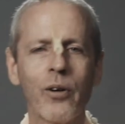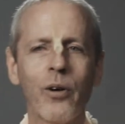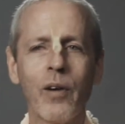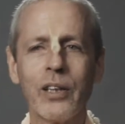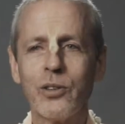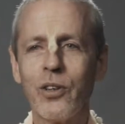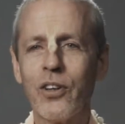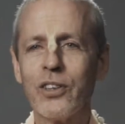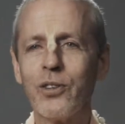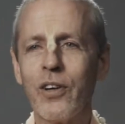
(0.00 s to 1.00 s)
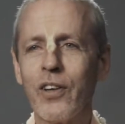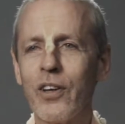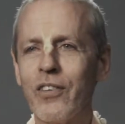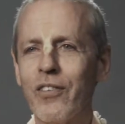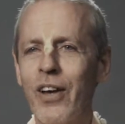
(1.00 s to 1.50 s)
Guru Maharaj told the story of
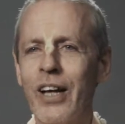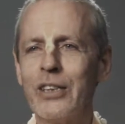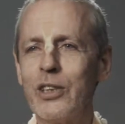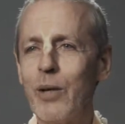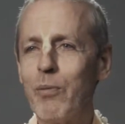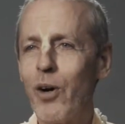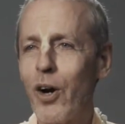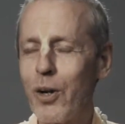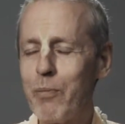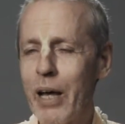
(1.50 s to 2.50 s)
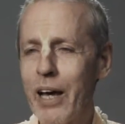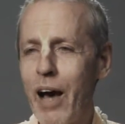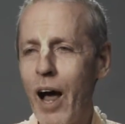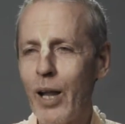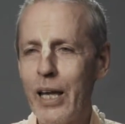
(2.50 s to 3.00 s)
the simple-hearted
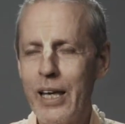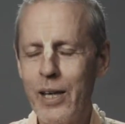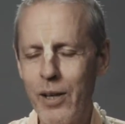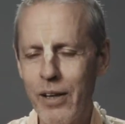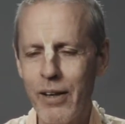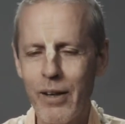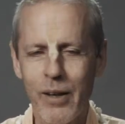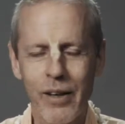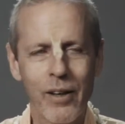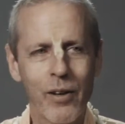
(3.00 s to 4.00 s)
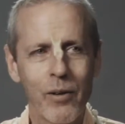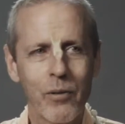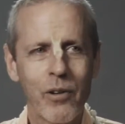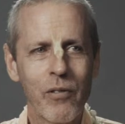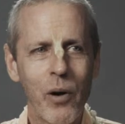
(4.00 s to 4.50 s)
Bengali
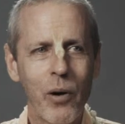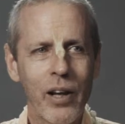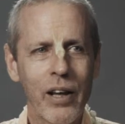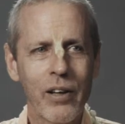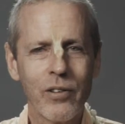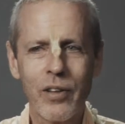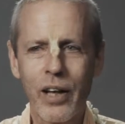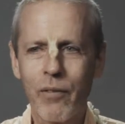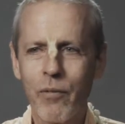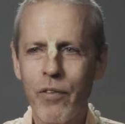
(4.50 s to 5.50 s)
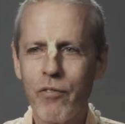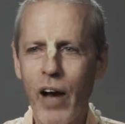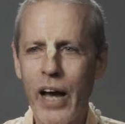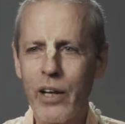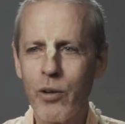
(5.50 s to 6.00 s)
devotee who was
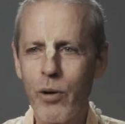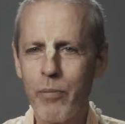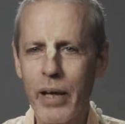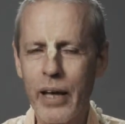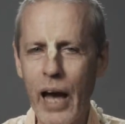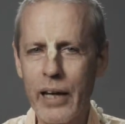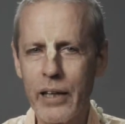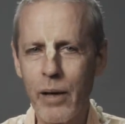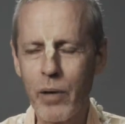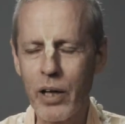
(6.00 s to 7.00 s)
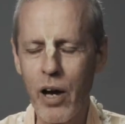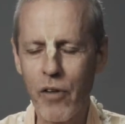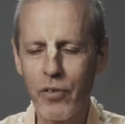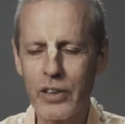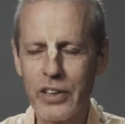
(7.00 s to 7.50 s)
invited to a big academic
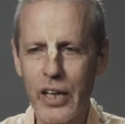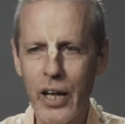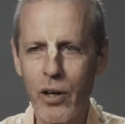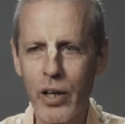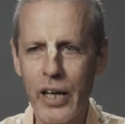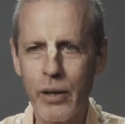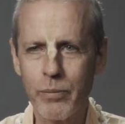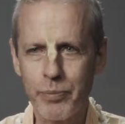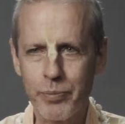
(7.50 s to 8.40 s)
conference in Italy.